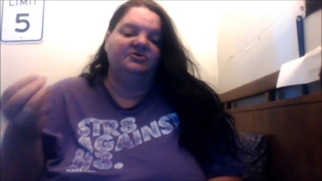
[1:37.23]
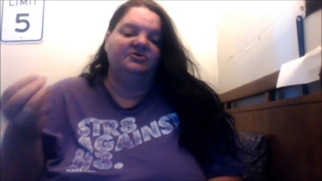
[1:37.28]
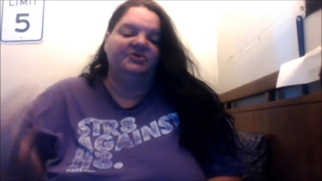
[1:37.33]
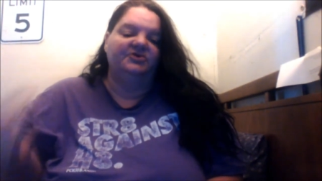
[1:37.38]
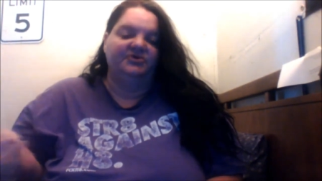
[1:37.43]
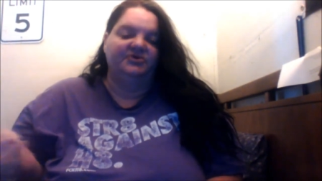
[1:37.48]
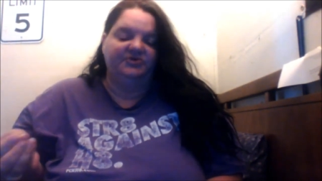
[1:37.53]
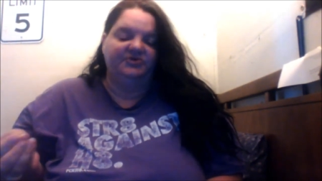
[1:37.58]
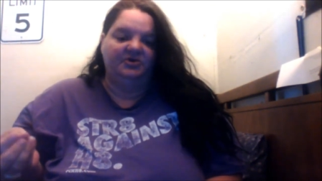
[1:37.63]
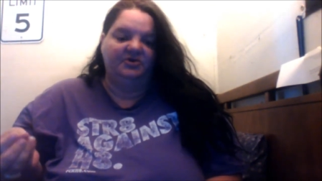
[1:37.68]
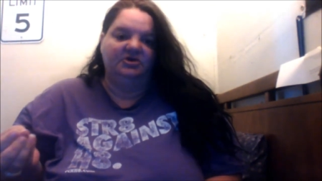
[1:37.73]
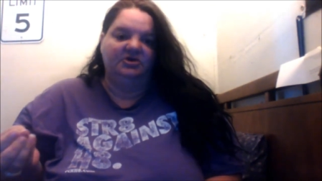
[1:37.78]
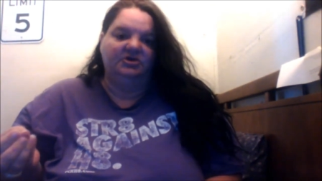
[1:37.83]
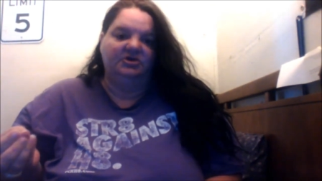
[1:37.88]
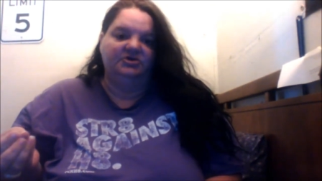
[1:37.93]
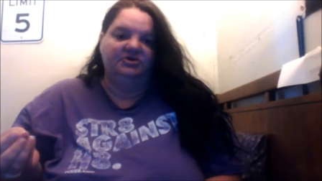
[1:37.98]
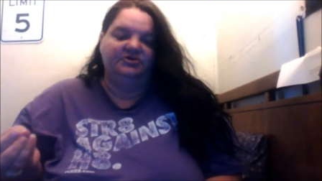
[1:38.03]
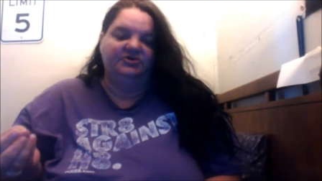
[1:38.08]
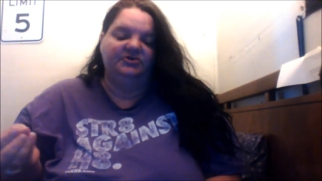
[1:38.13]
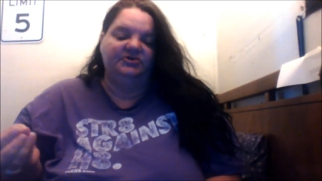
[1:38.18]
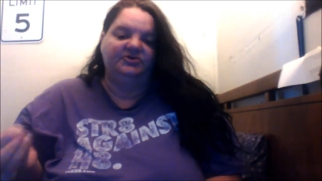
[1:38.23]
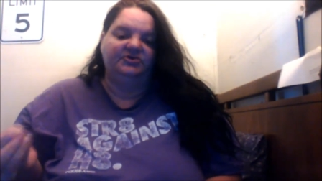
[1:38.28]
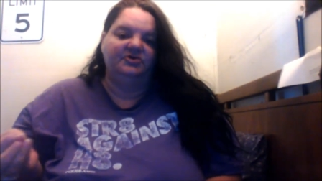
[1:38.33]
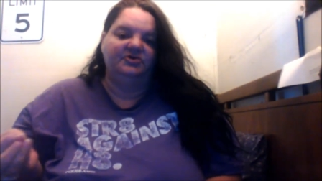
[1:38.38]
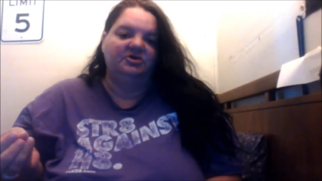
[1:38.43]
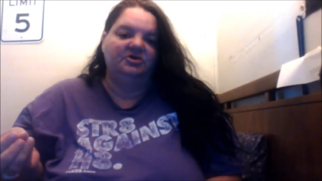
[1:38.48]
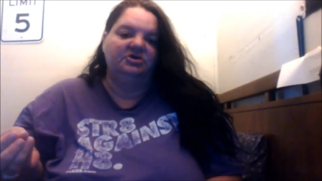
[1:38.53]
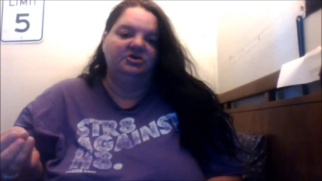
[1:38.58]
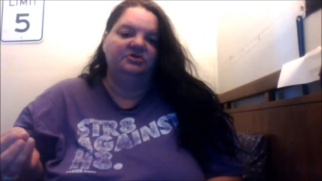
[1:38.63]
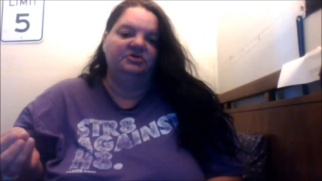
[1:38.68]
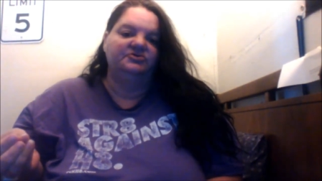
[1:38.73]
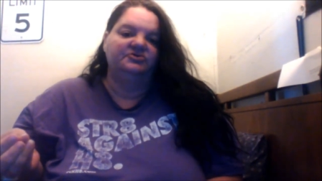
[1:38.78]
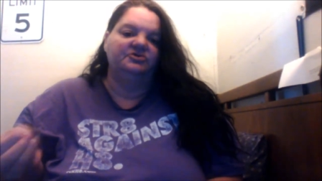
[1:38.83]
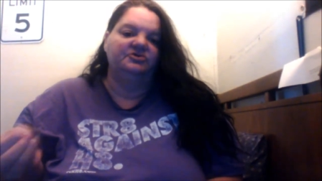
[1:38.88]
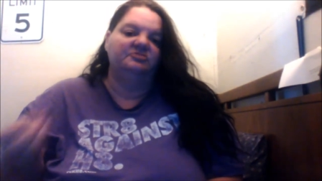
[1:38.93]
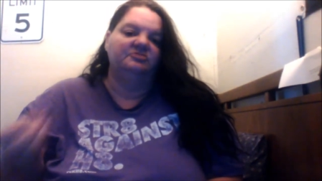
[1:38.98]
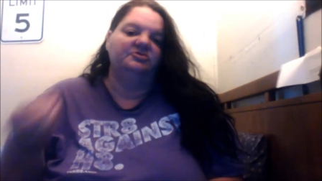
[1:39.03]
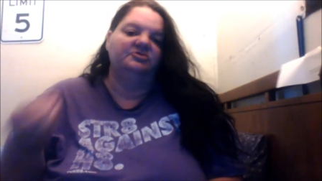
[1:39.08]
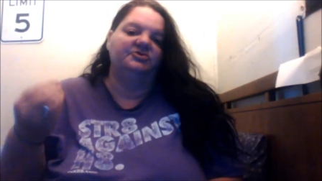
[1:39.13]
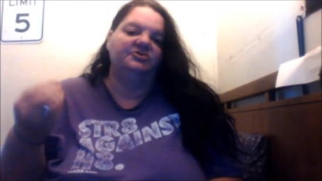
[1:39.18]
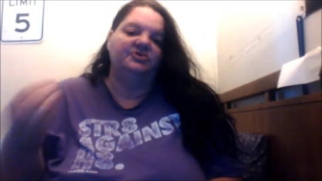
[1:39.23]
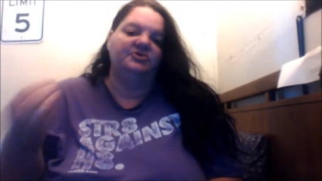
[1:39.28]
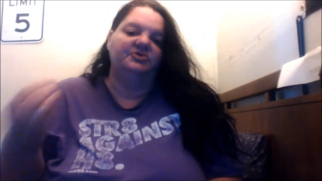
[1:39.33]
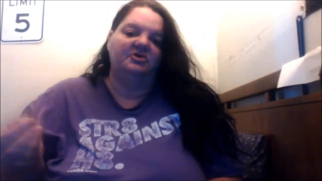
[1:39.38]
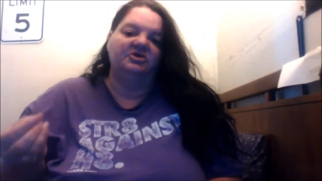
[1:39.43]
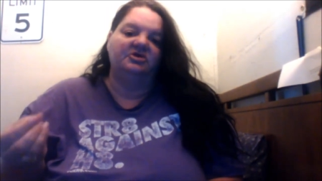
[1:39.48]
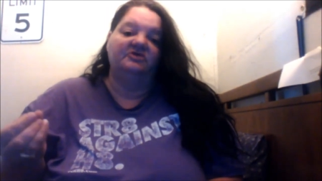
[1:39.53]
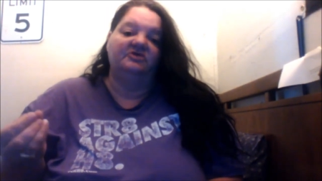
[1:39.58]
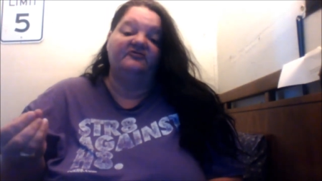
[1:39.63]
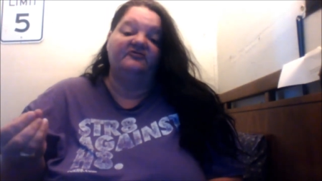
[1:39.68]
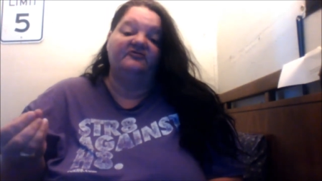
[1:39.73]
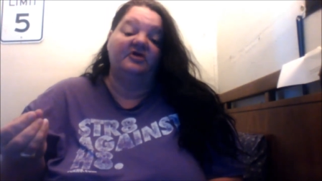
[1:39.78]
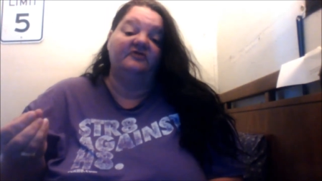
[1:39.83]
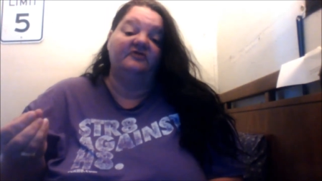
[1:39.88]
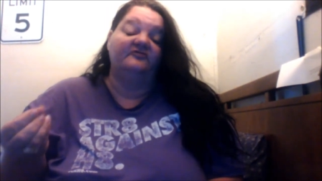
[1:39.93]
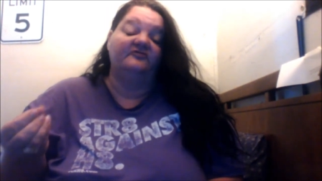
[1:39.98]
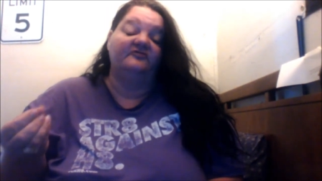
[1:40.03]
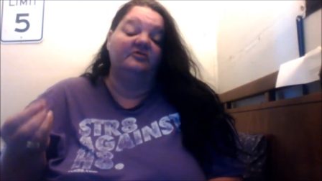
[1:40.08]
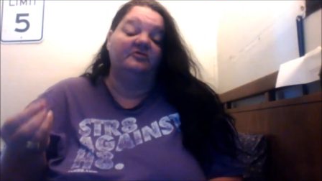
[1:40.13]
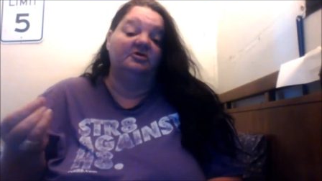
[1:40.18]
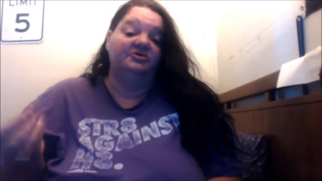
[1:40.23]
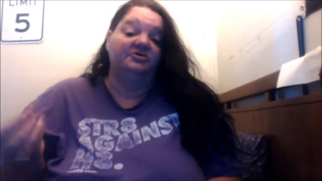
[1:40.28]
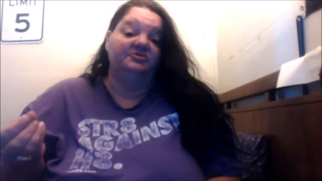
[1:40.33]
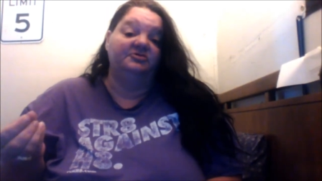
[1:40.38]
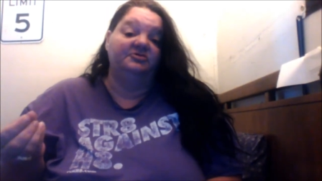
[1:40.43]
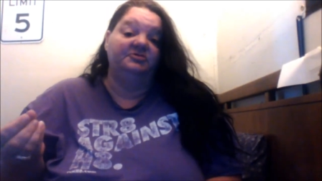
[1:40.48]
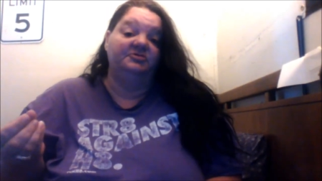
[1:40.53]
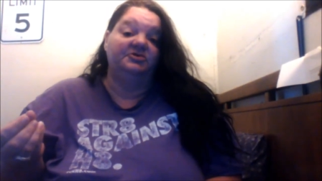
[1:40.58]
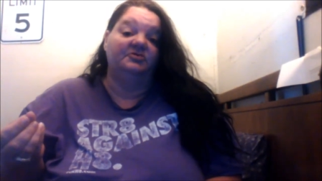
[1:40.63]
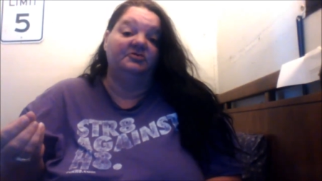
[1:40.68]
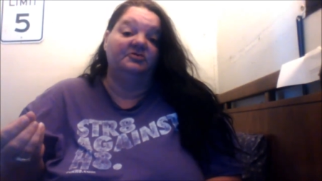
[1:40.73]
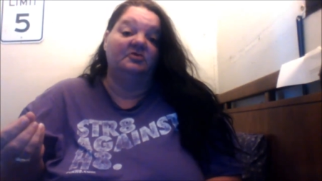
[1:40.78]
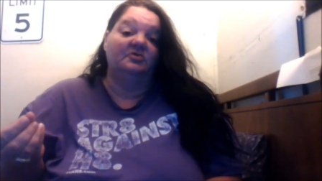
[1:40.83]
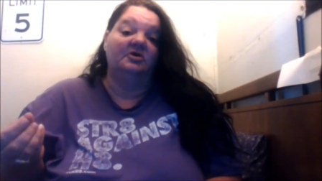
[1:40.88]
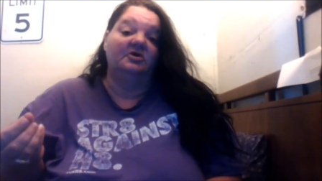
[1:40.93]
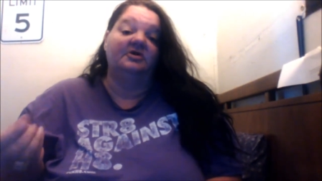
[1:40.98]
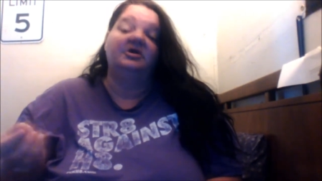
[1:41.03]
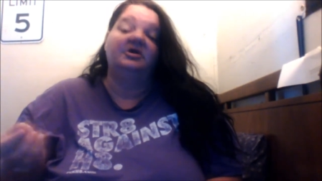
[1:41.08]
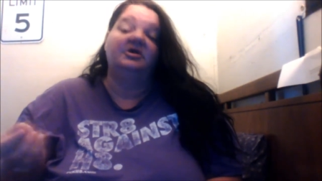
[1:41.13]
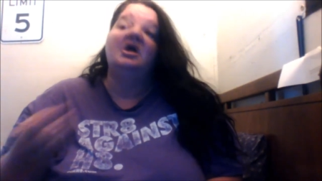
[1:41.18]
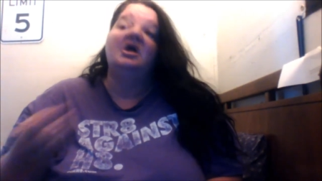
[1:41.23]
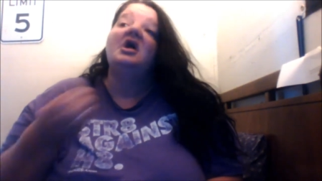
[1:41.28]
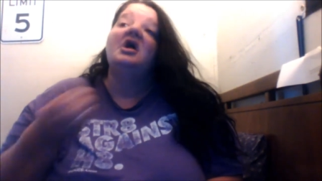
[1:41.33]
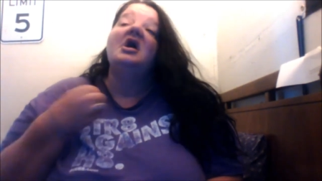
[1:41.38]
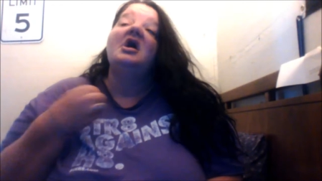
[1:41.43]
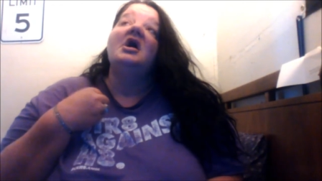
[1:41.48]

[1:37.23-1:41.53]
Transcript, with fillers: since started since starting YouTube and starting the fight for LGBT equality.